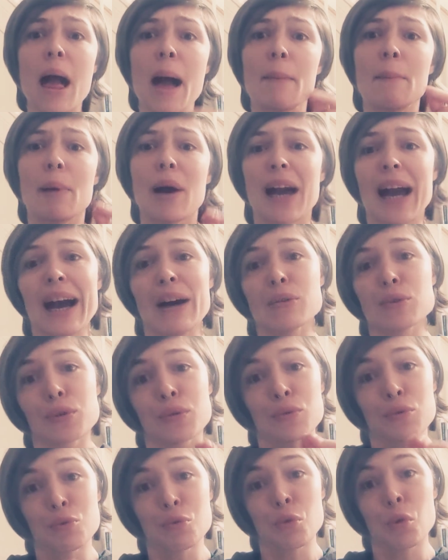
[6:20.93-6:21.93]
And by out of
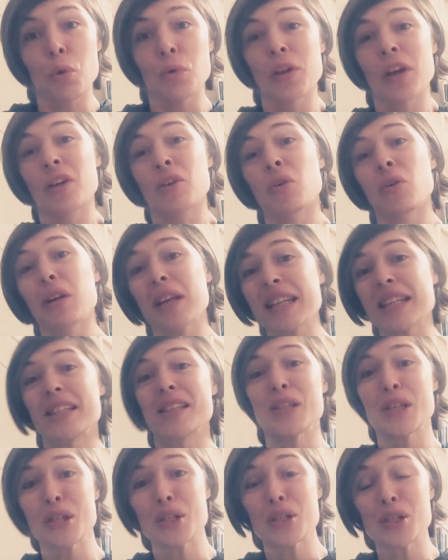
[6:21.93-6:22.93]
control, they are not
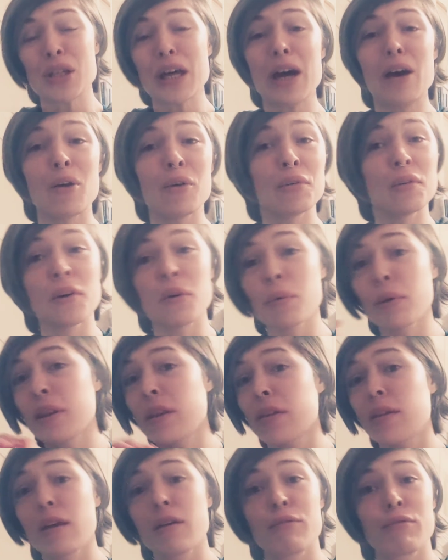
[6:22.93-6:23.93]
listening to their owner, whether
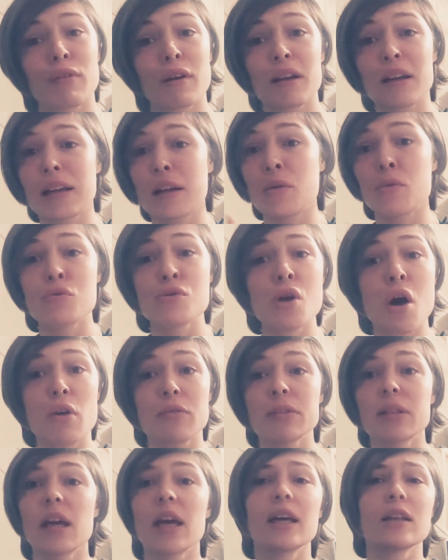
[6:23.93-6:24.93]
they're friendly or not.
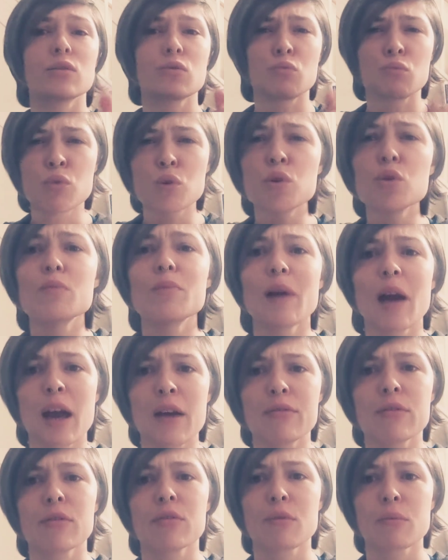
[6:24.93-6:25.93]
It's rude
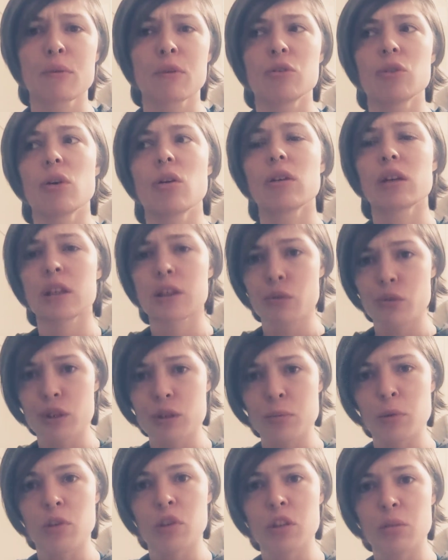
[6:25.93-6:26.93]
behavior from the dog and
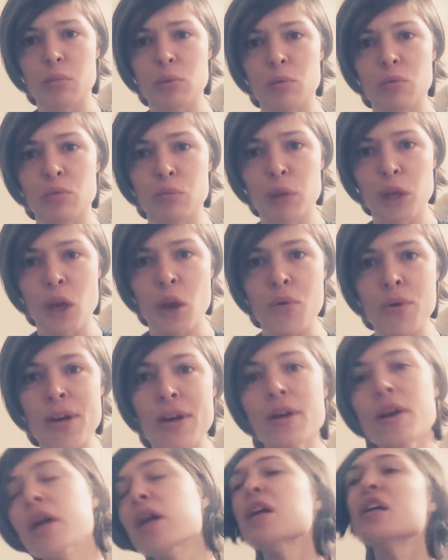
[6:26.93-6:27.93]
irresponsible from the owner.
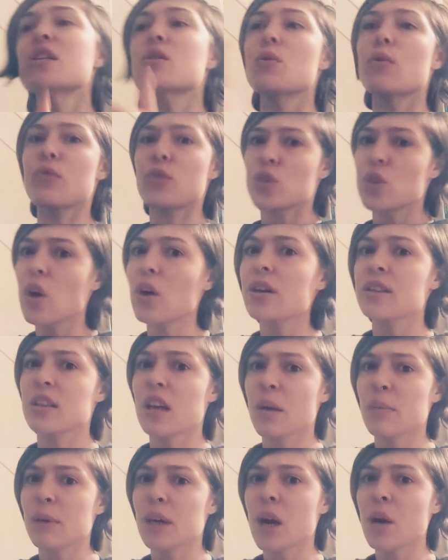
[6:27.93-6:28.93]
So if a dog is
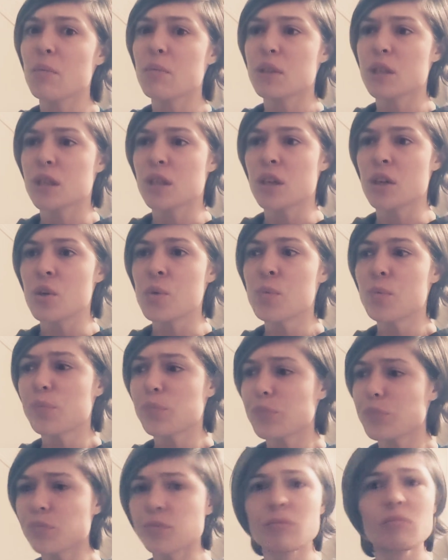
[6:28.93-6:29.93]
coming up to you,
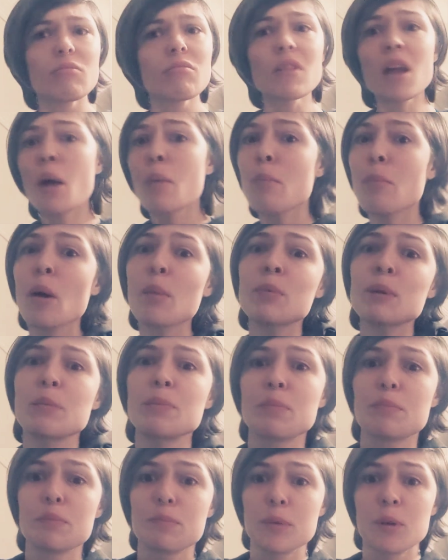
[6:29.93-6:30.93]
pop
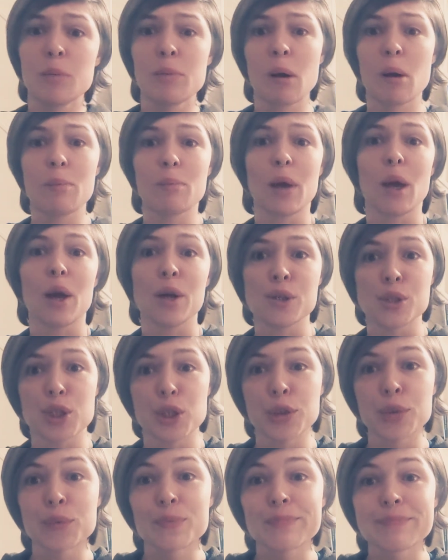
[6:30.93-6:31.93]
your pup behind
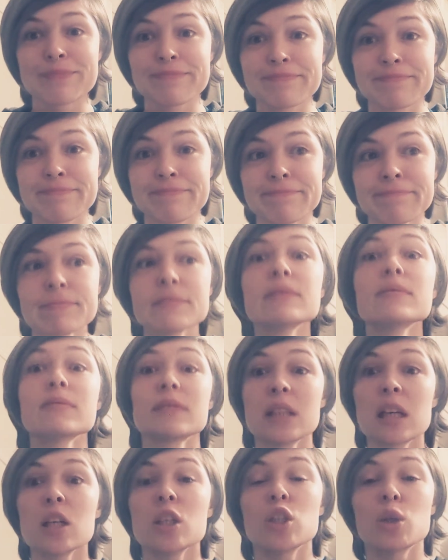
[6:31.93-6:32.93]
you.
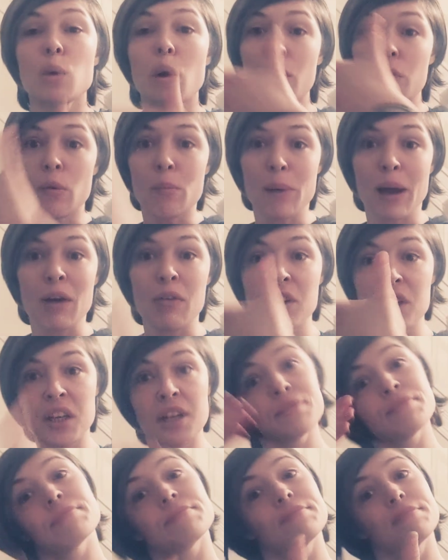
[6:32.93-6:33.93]
You are a barrier
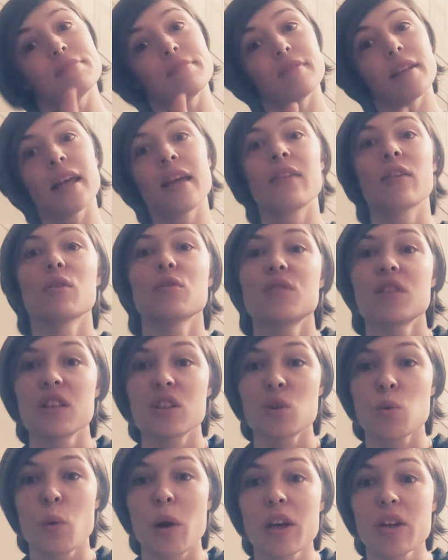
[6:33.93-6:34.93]
in those
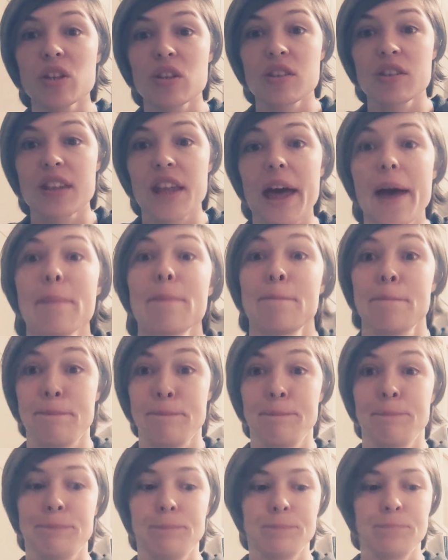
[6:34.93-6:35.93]
situations there.
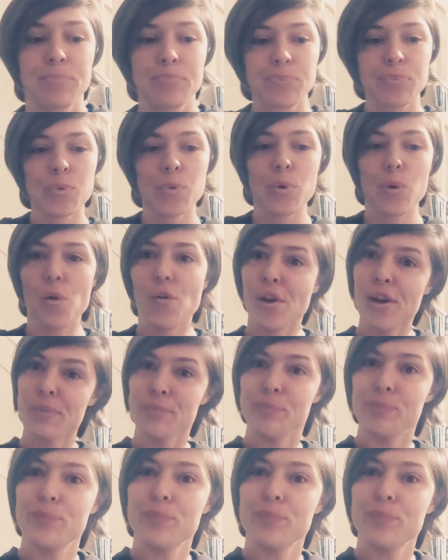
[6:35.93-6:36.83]
All right?